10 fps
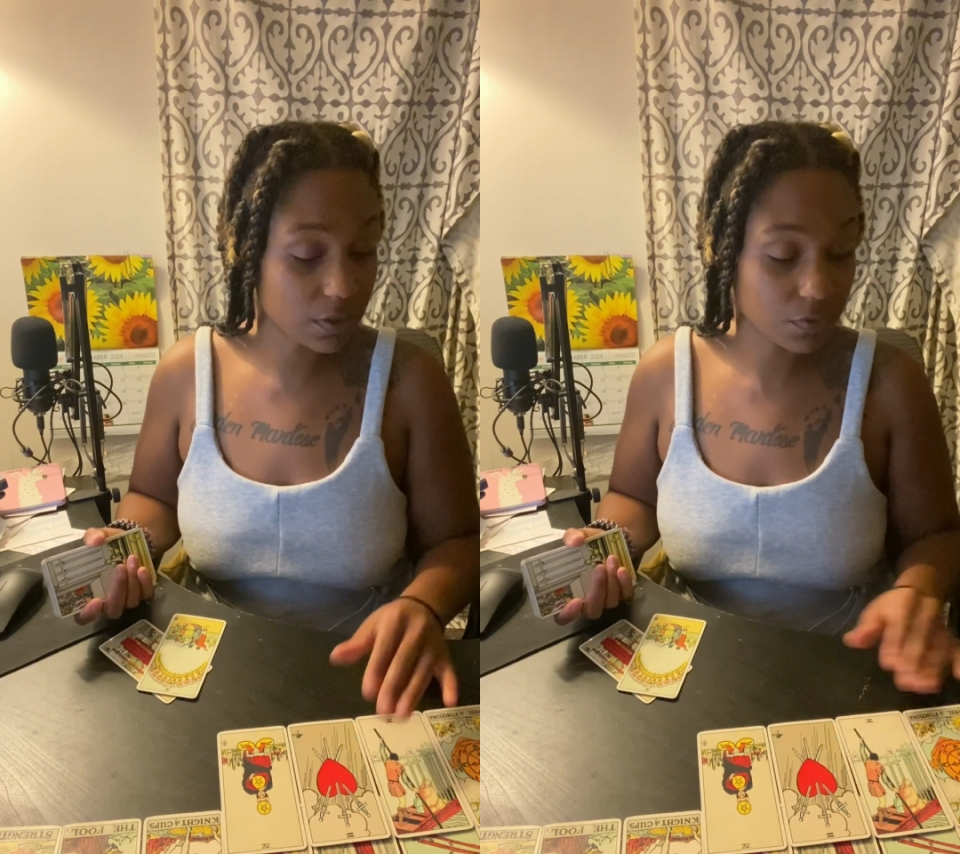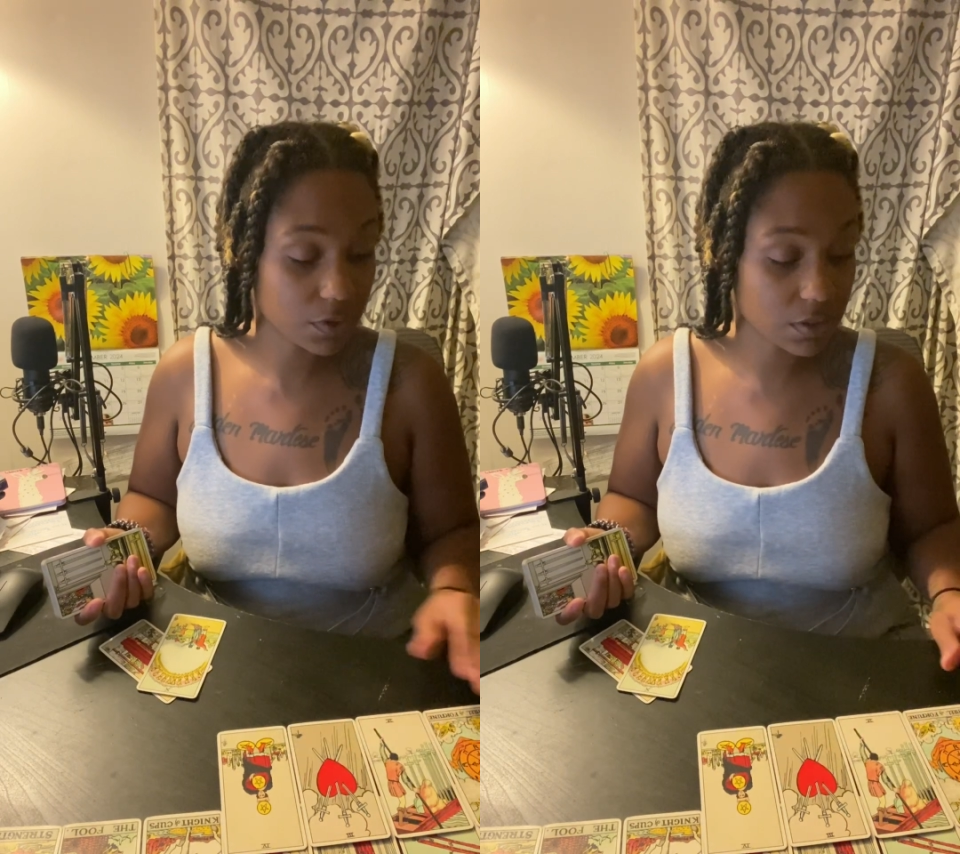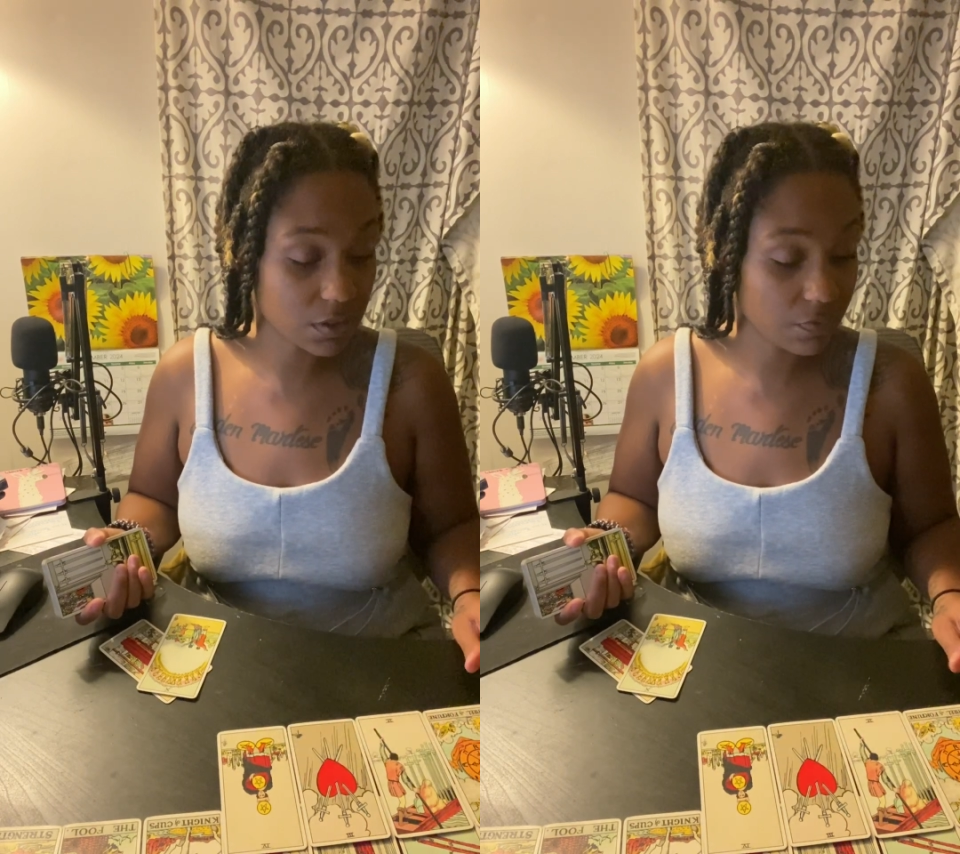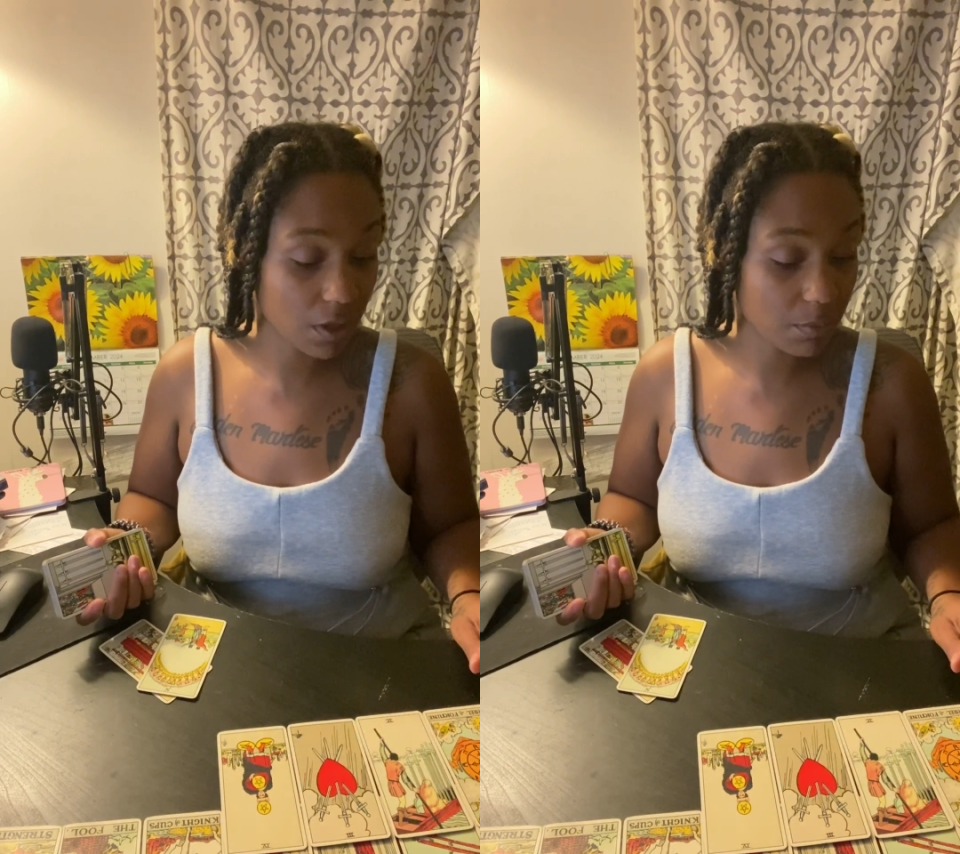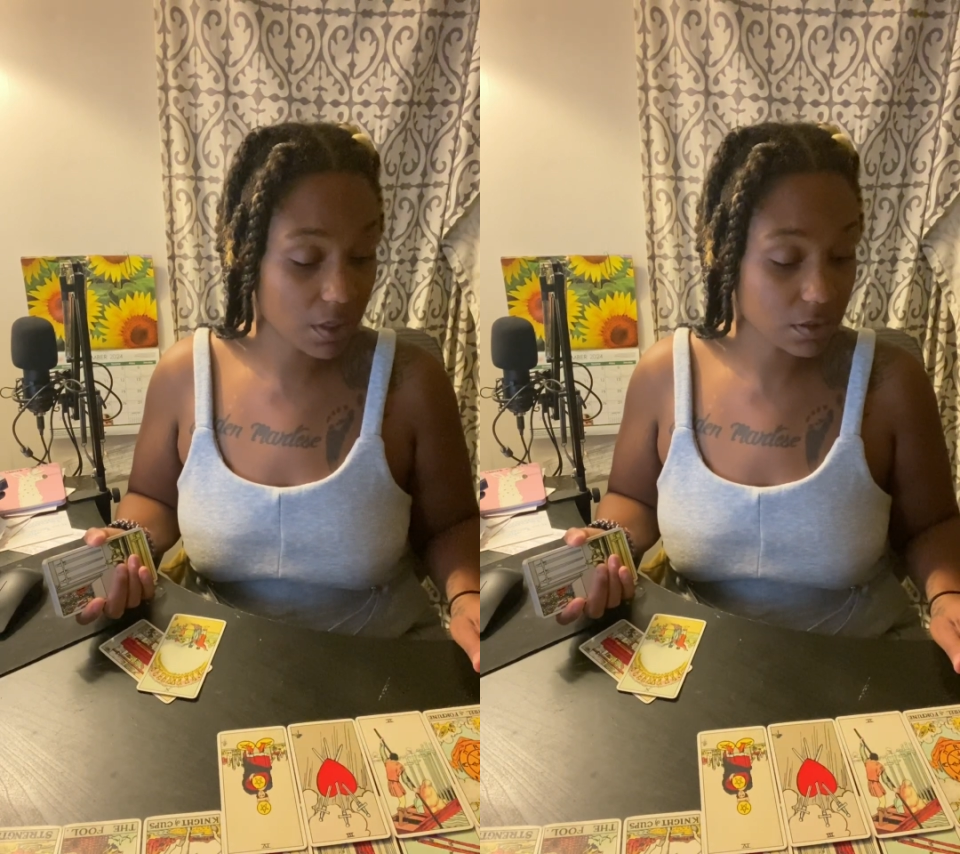for this
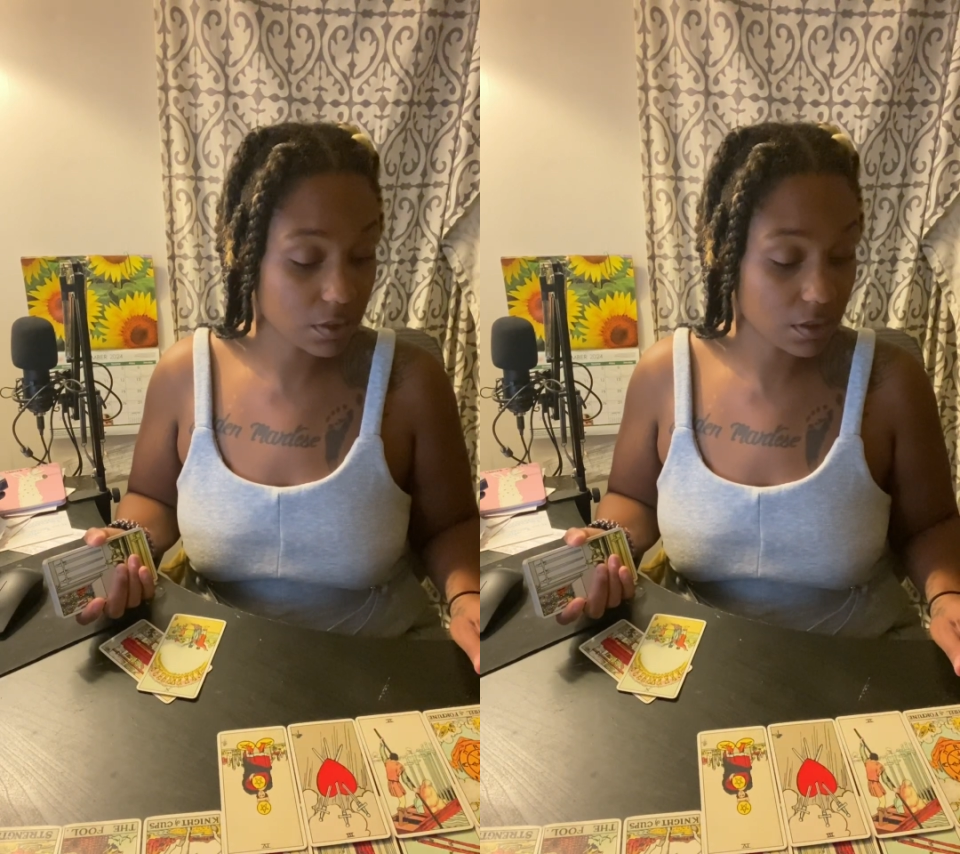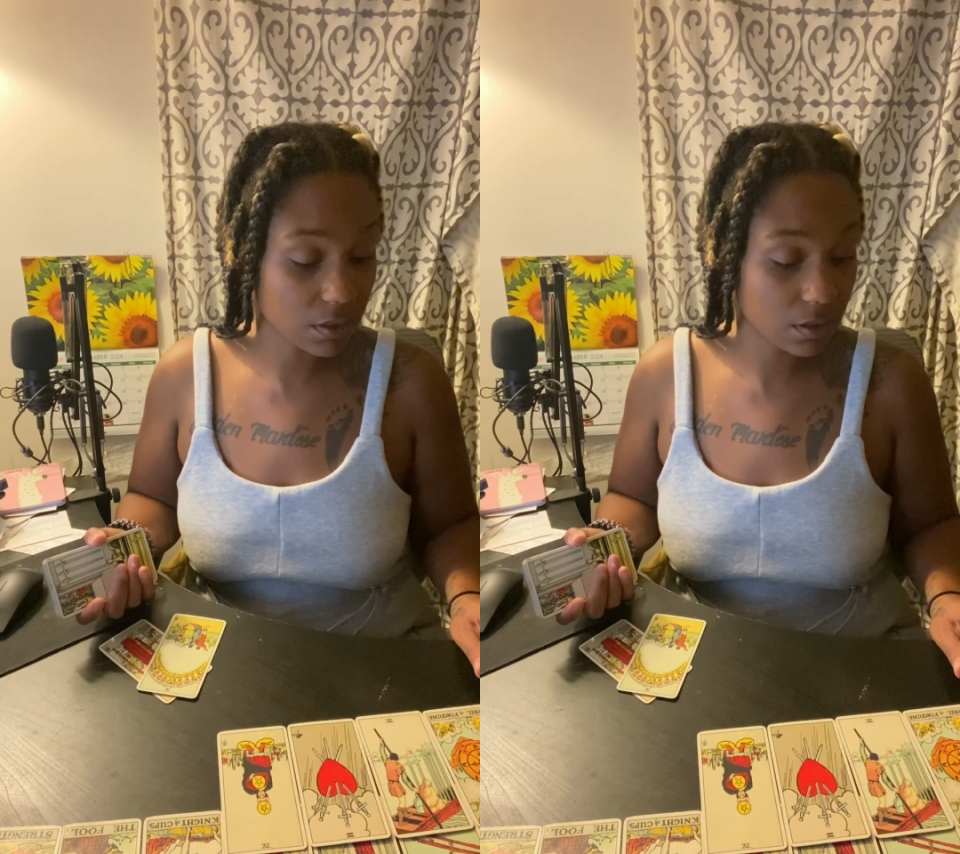divine masculine.